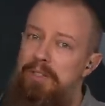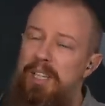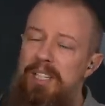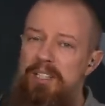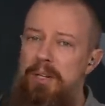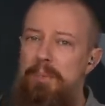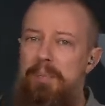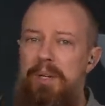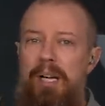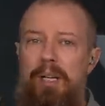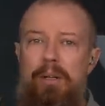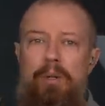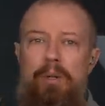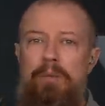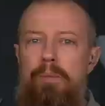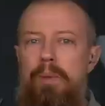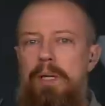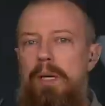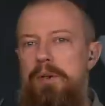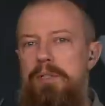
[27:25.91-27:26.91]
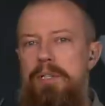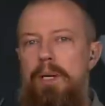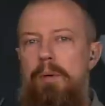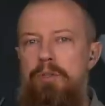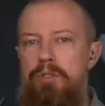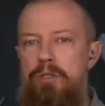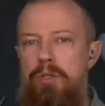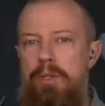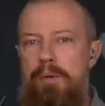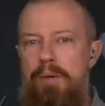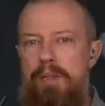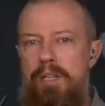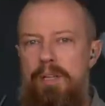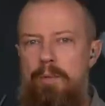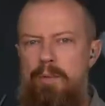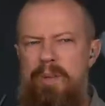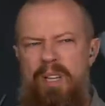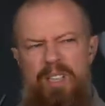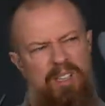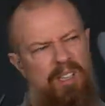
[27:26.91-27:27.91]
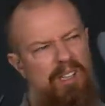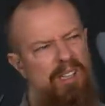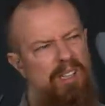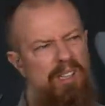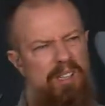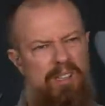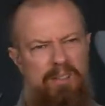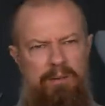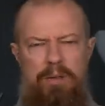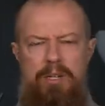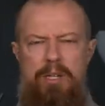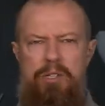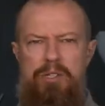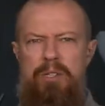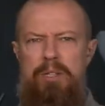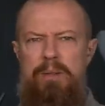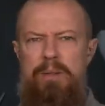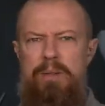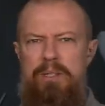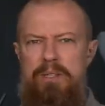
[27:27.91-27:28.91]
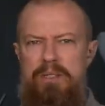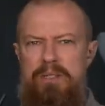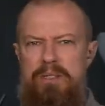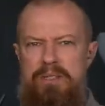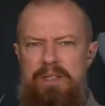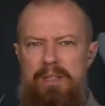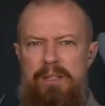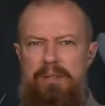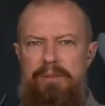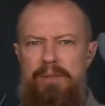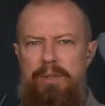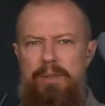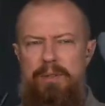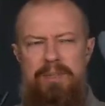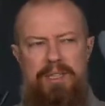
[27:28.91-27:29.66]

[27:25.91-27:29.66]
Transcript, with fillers: That's something I learned when I was out shooting with him. I'm like, are you're shooting with a telephoto?"